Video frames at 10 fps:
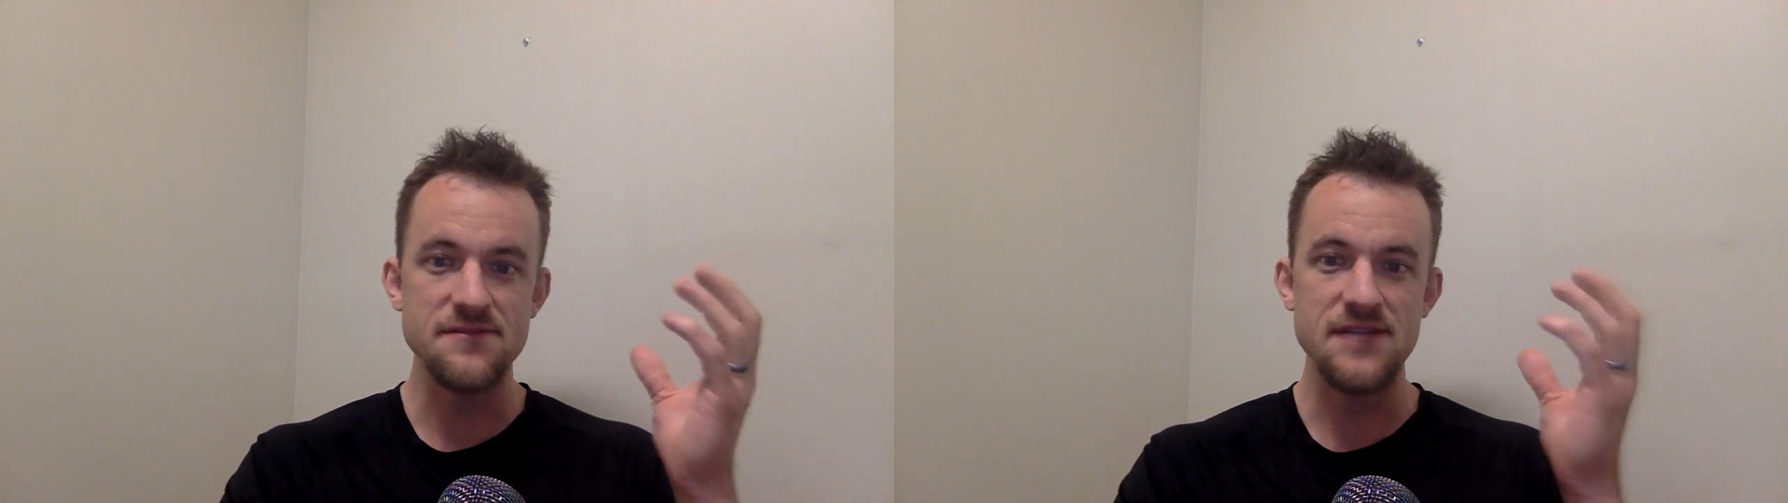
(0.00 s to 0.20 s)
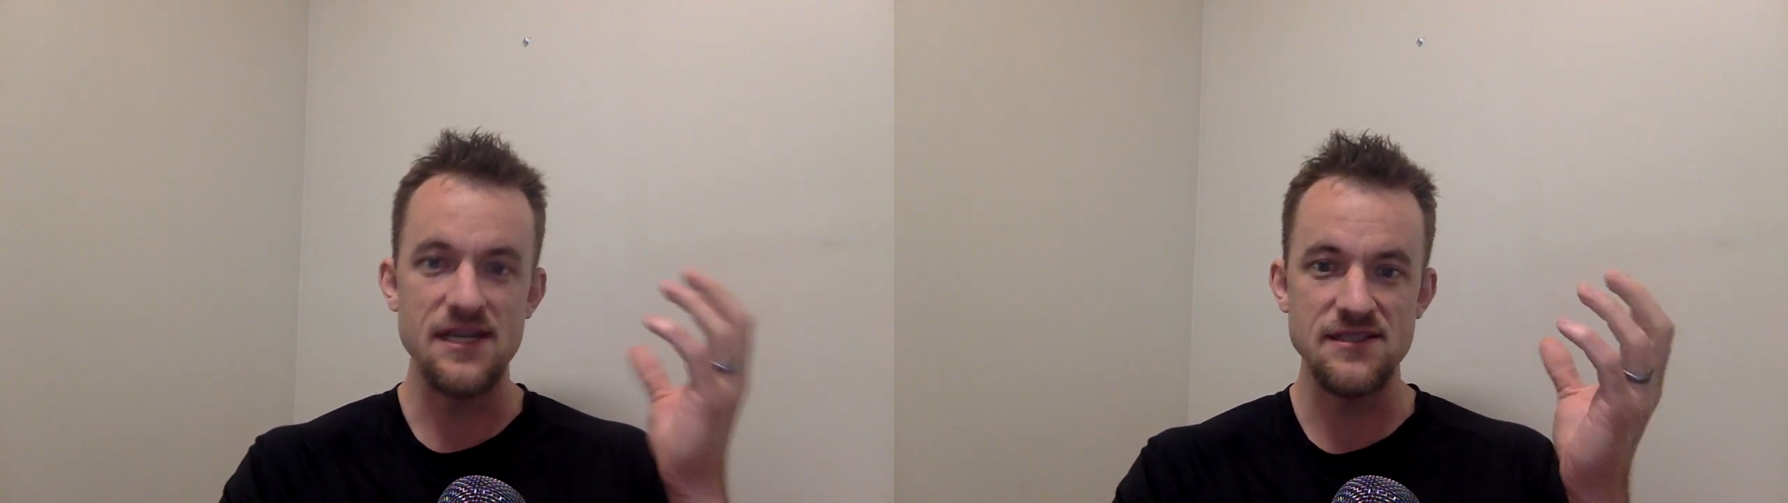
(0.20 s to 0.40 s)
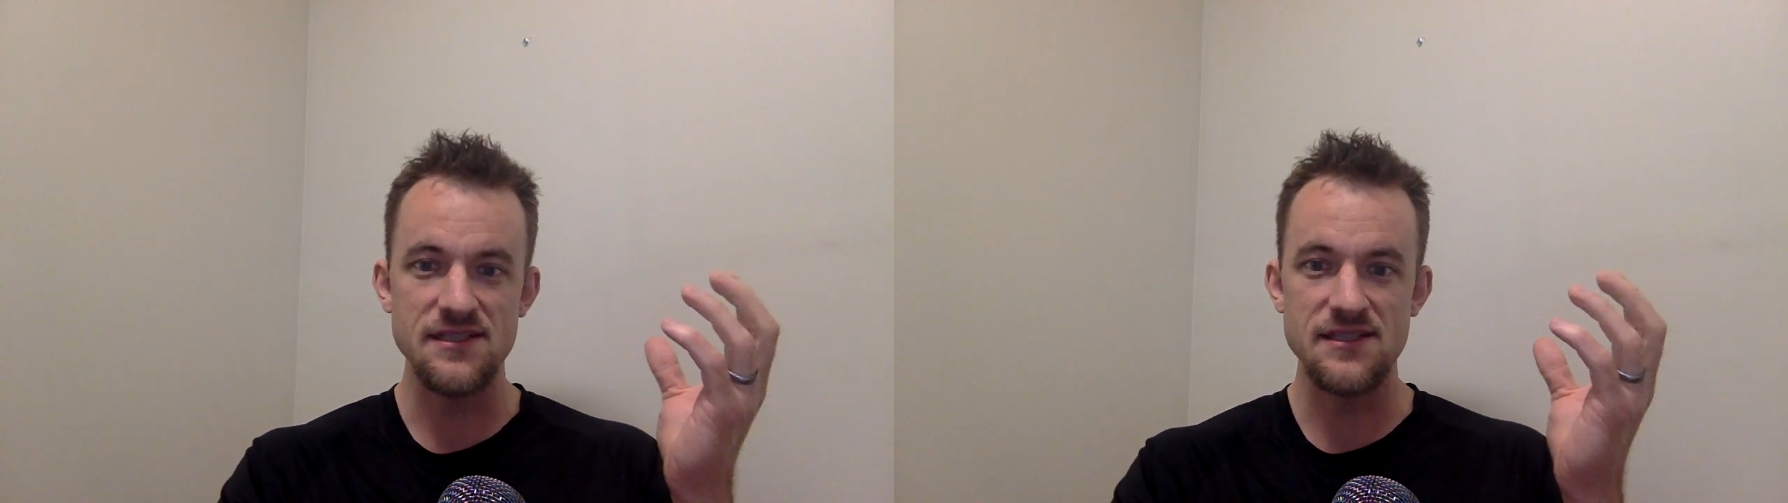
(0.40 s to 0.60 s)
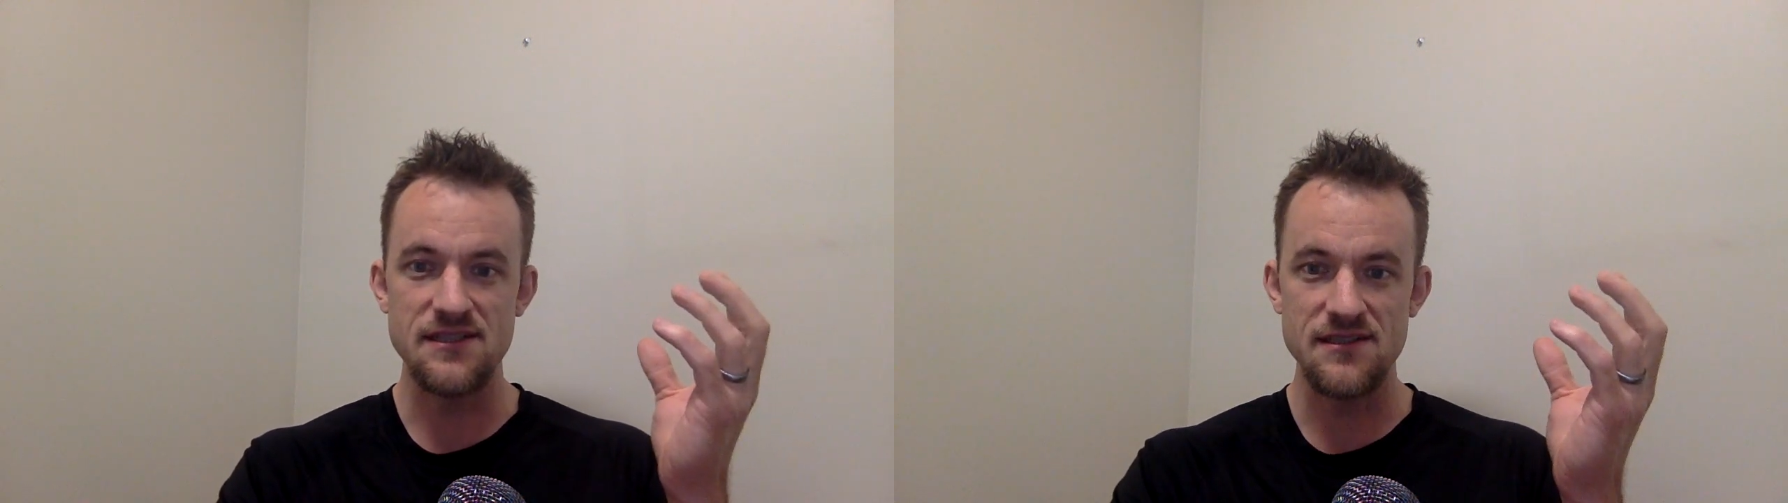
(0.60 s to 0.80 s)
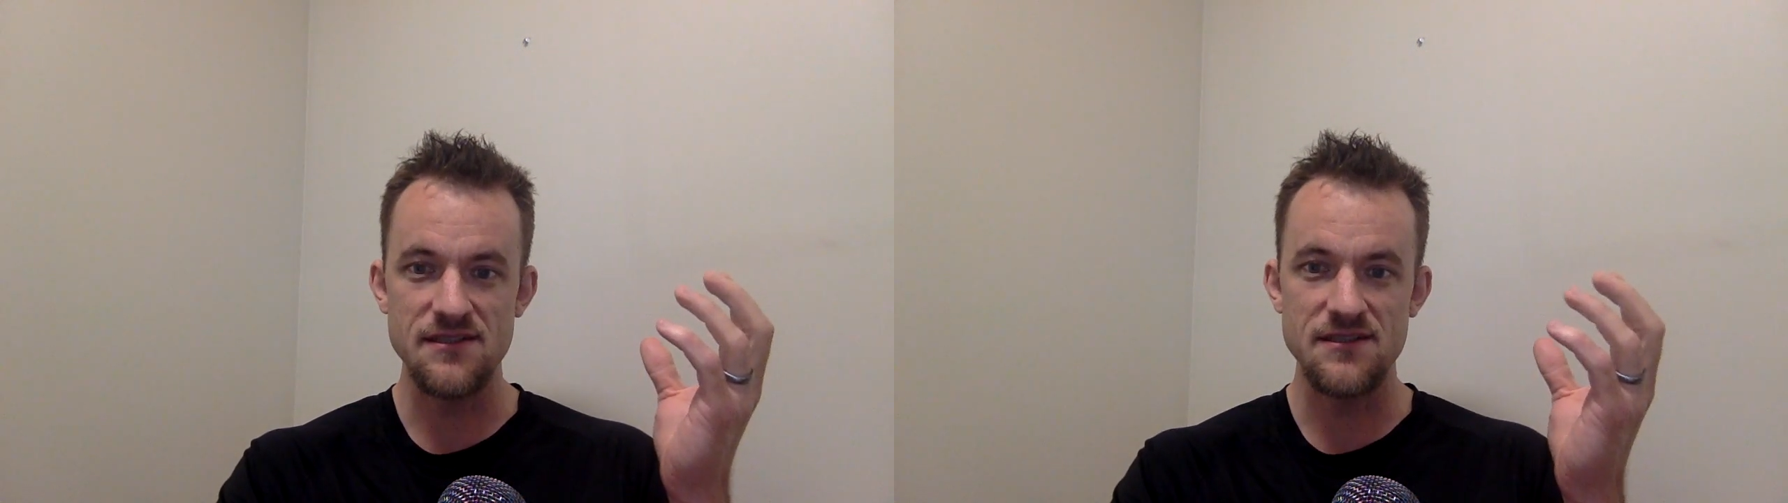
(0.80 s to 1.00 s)
telling
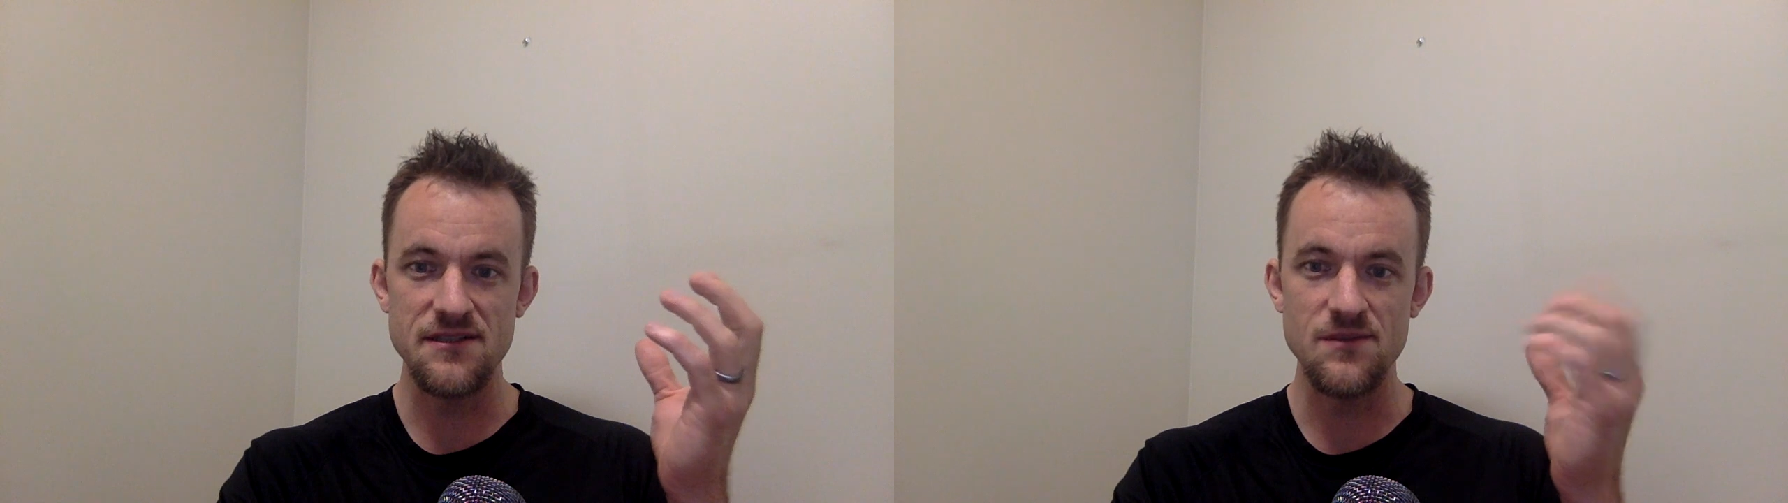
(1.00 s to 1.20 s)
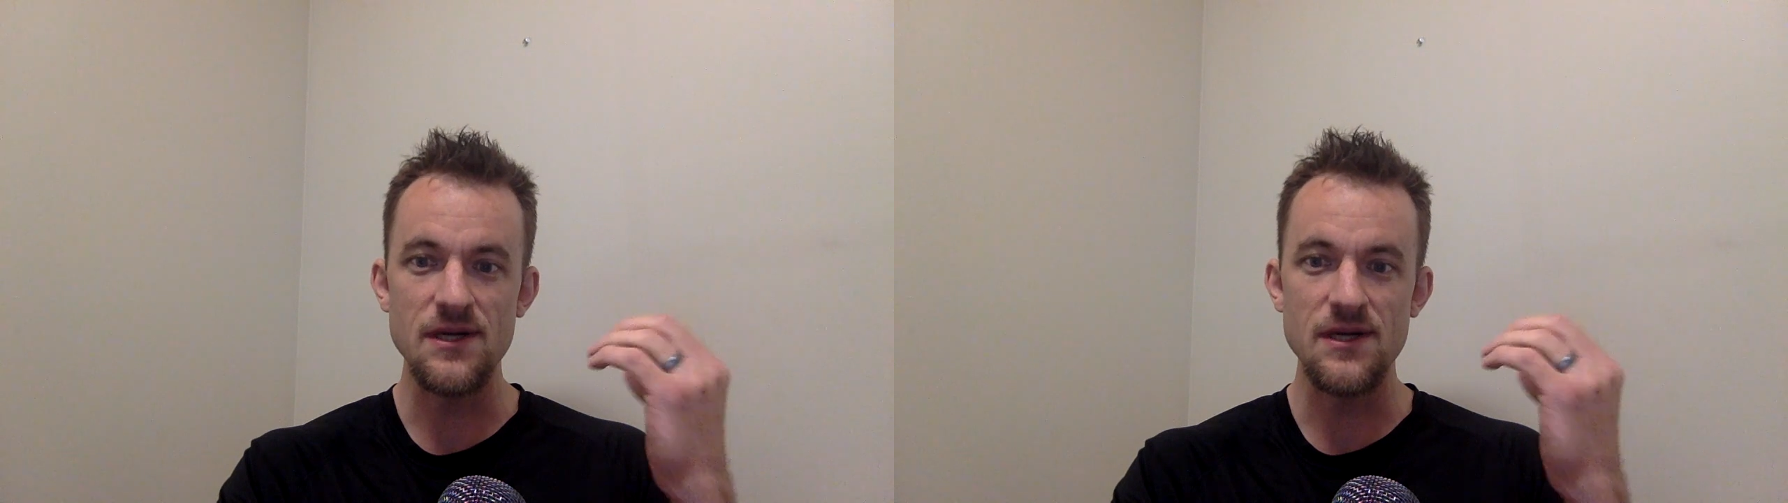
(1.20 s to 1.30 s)
their learner